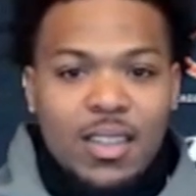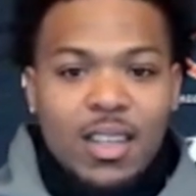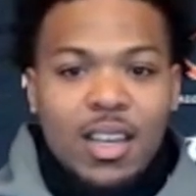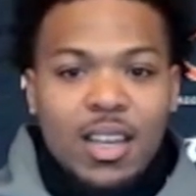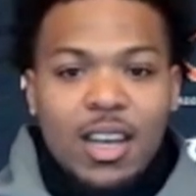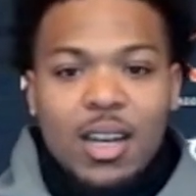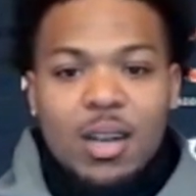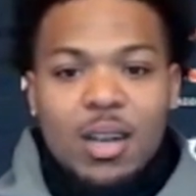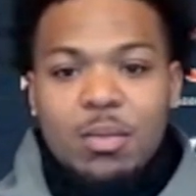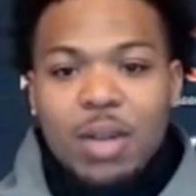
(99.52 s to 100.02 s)

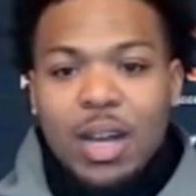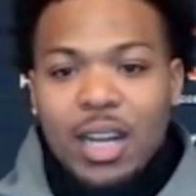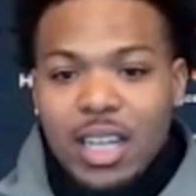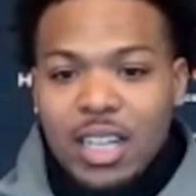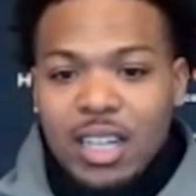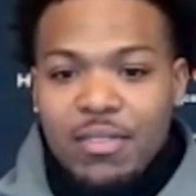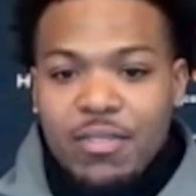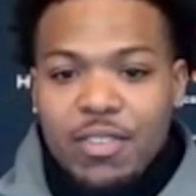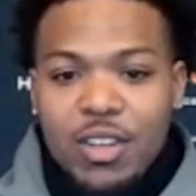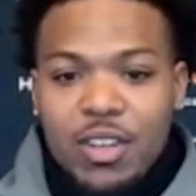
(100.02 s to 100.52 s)
I
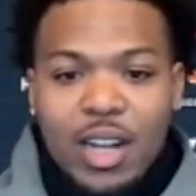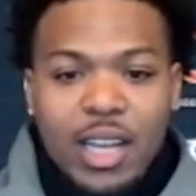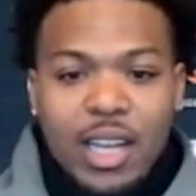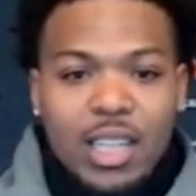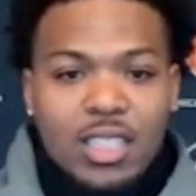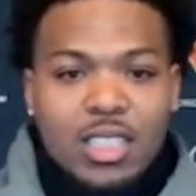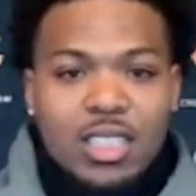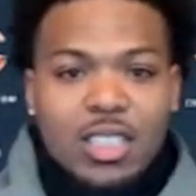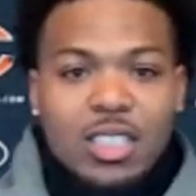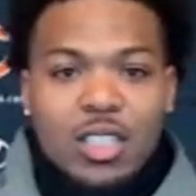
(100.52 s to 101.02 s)
kind of feel like
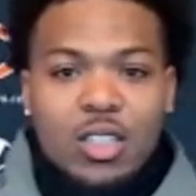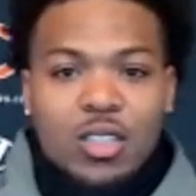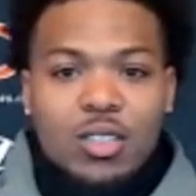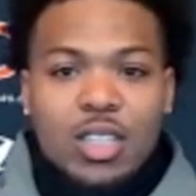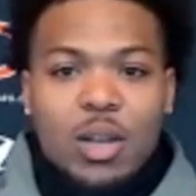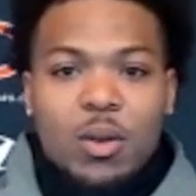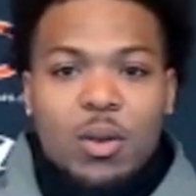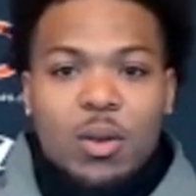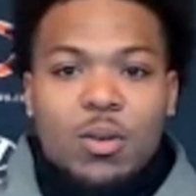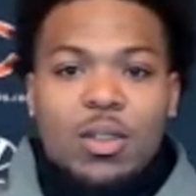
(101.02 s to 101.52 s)
it just shows
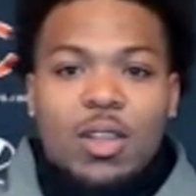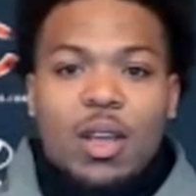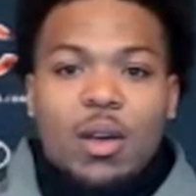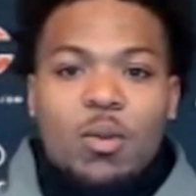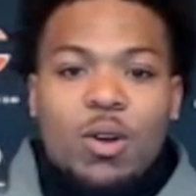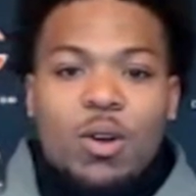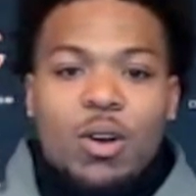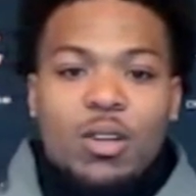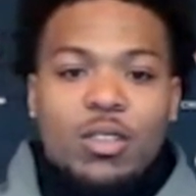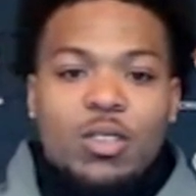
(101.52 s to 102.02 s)
that
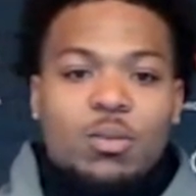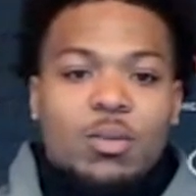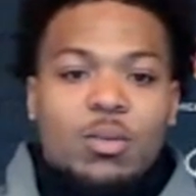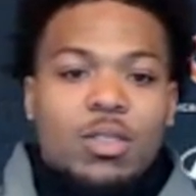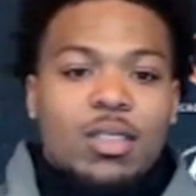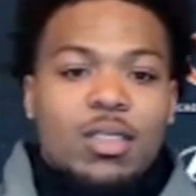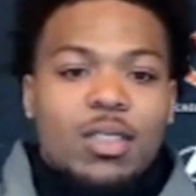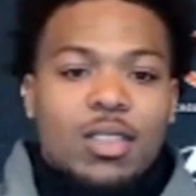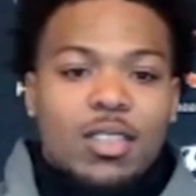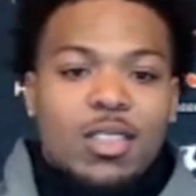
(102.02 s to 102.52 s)
we're all
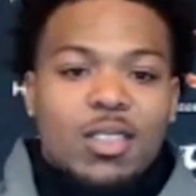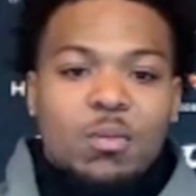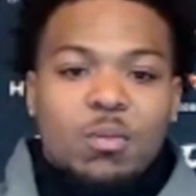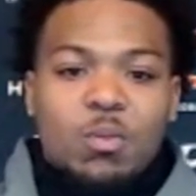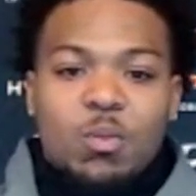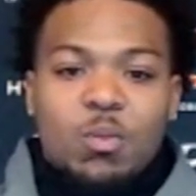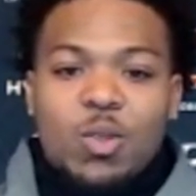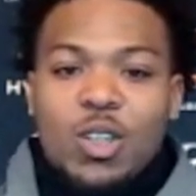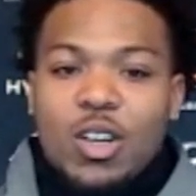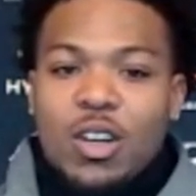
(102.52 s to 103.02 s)
human.
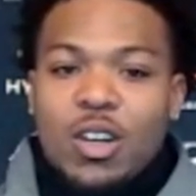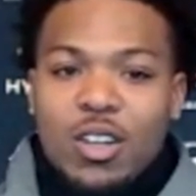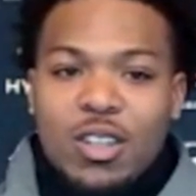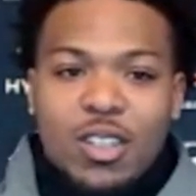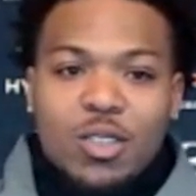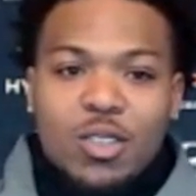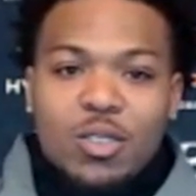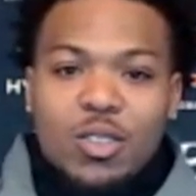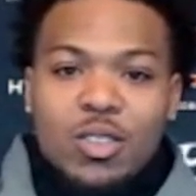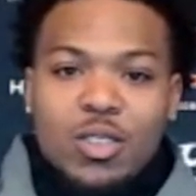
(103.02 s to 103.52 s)
We all
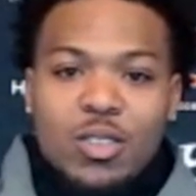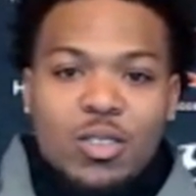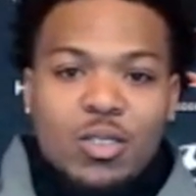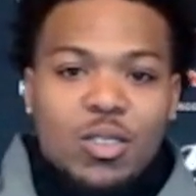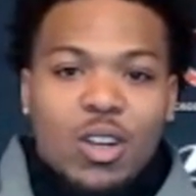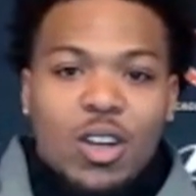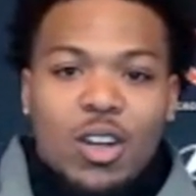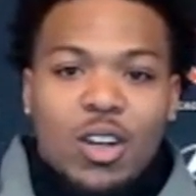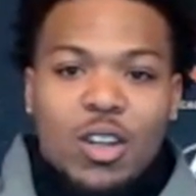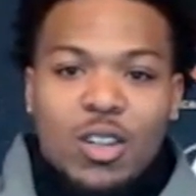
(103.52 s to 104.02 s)
go through
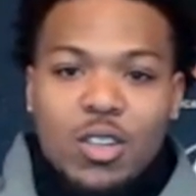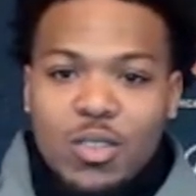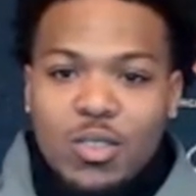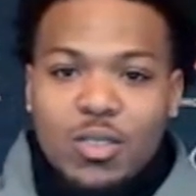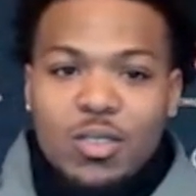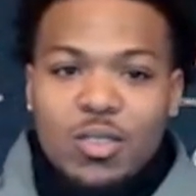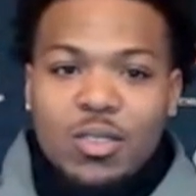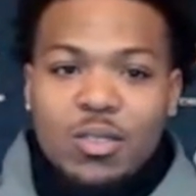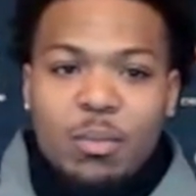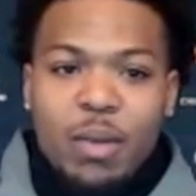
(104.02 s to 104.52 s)
our
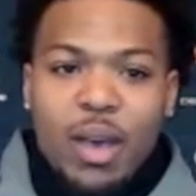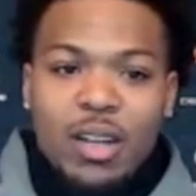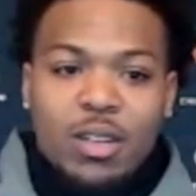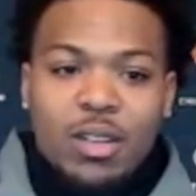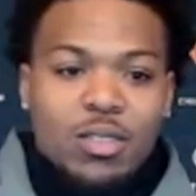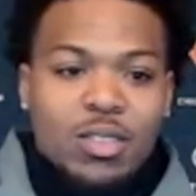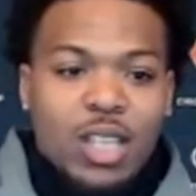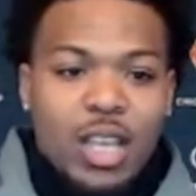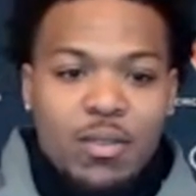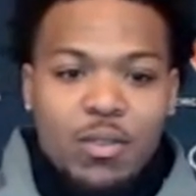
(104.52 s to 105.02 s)
own
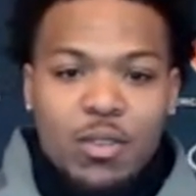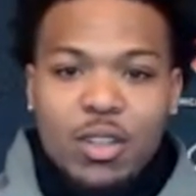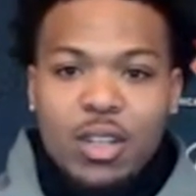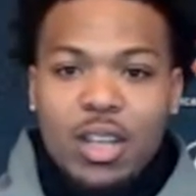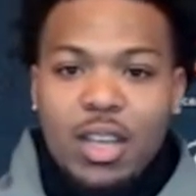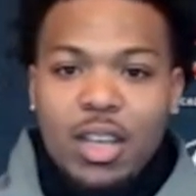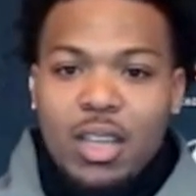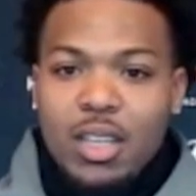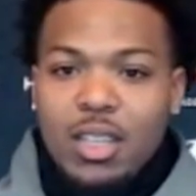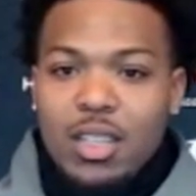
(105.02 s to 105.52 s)
battles every
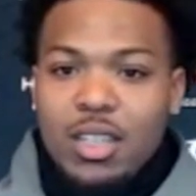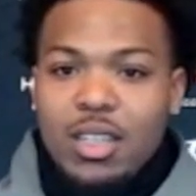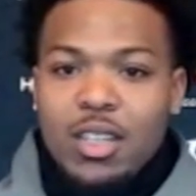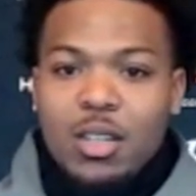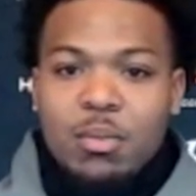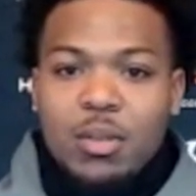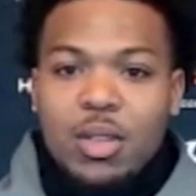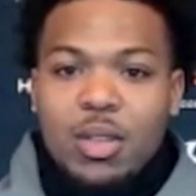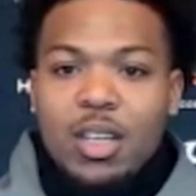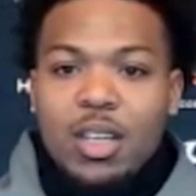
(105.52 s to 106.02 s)
day,
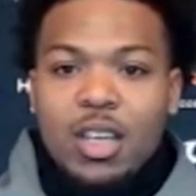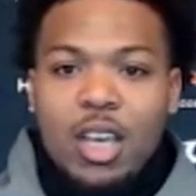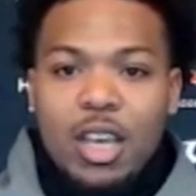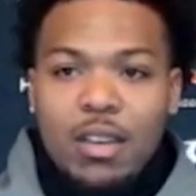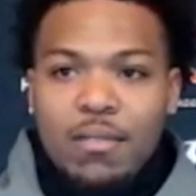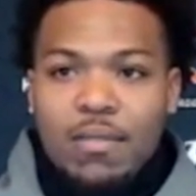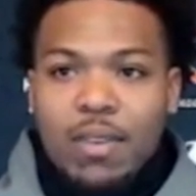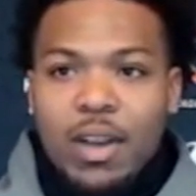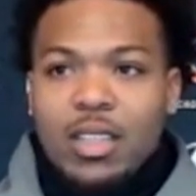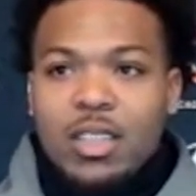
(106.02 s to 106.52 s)

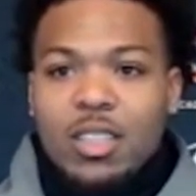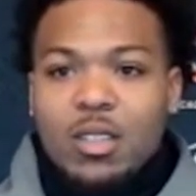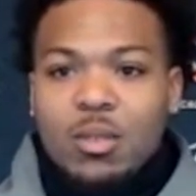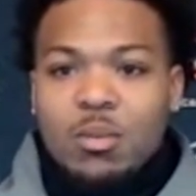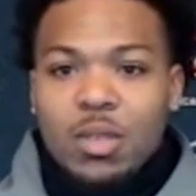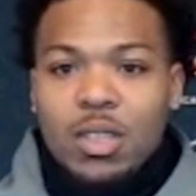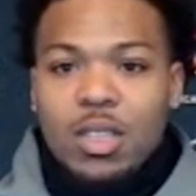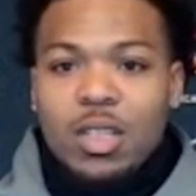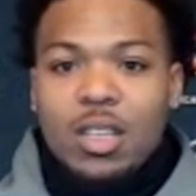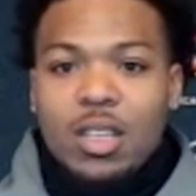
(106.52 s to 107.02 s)
and fight
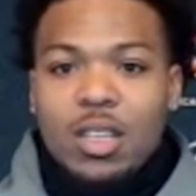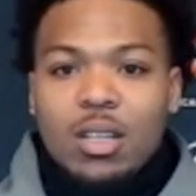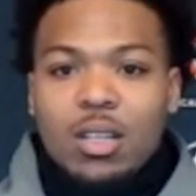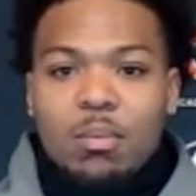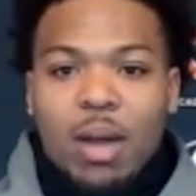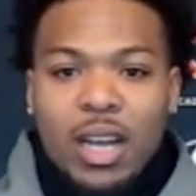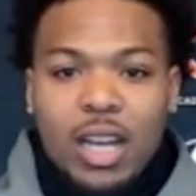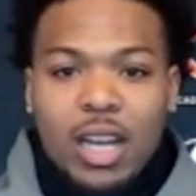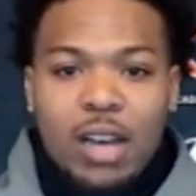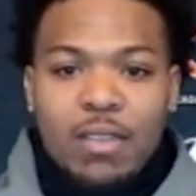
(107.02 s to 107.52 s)
them. And my
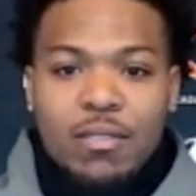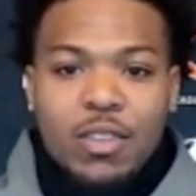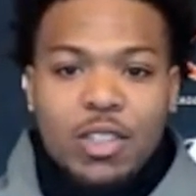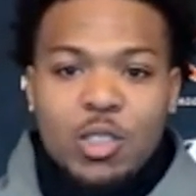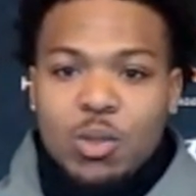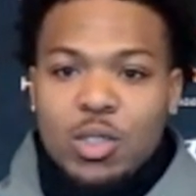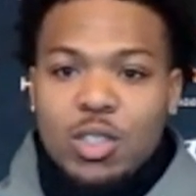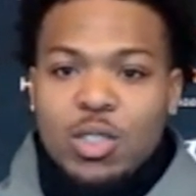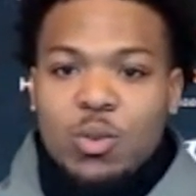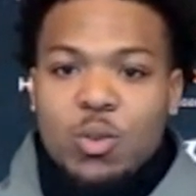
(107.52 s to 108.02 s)
confidence
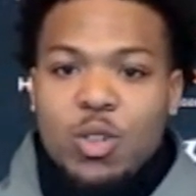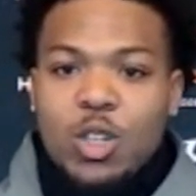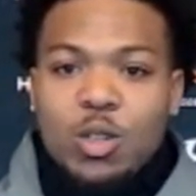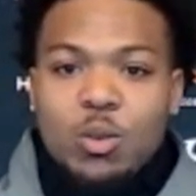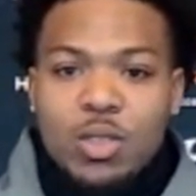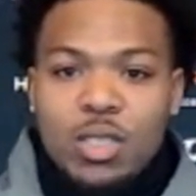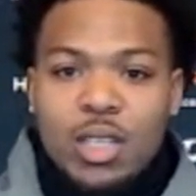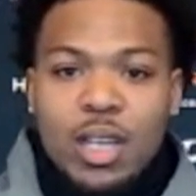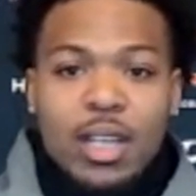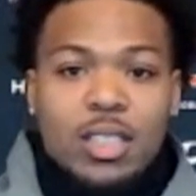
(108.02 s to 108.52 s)
wasn't where it
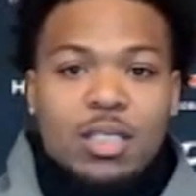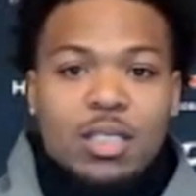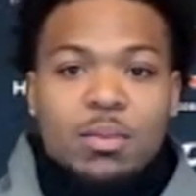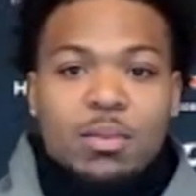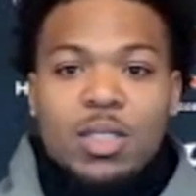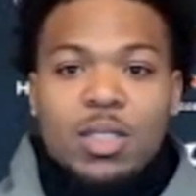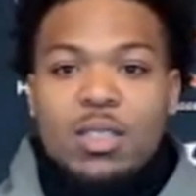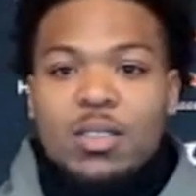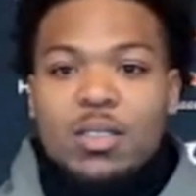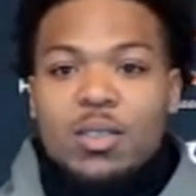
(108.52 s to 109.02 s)
was at to
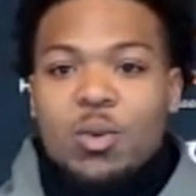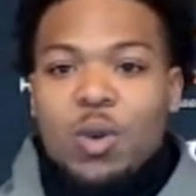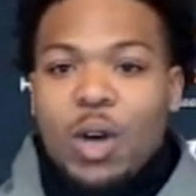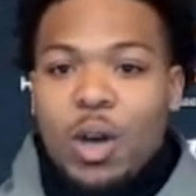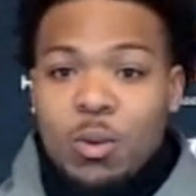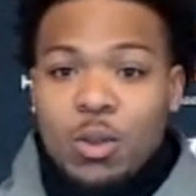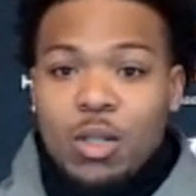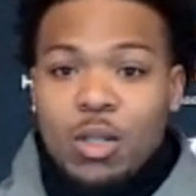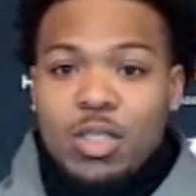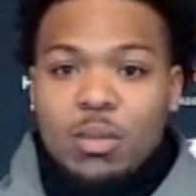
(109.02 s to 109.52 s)
be where I
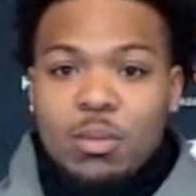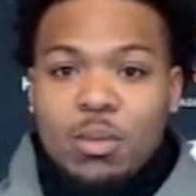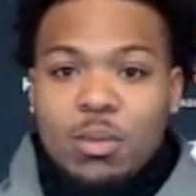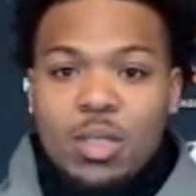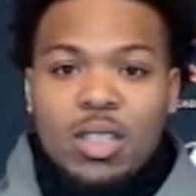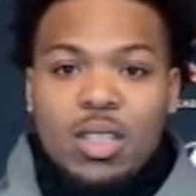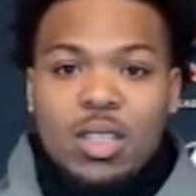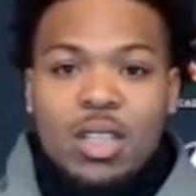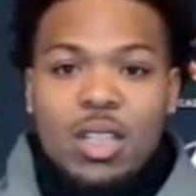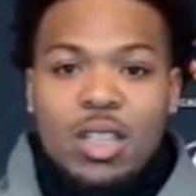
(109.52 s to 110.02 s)
wanted to
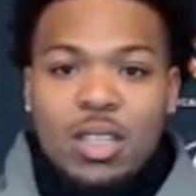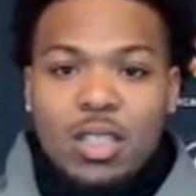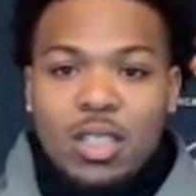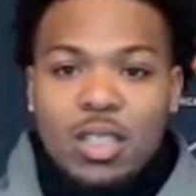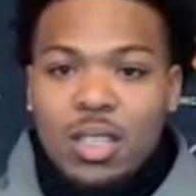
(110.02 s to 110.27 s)
be. And